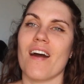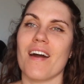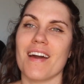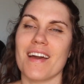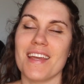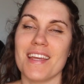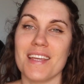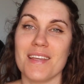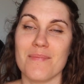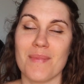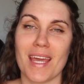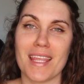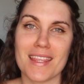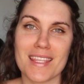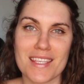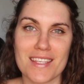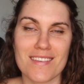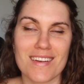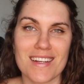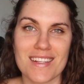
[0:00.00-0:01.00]
I made
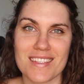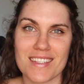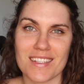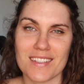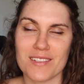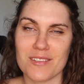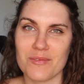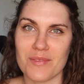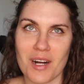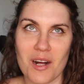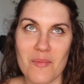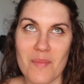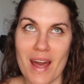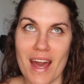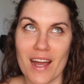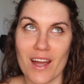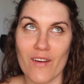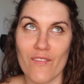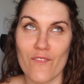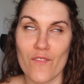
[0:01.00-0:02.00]
this dress a little while back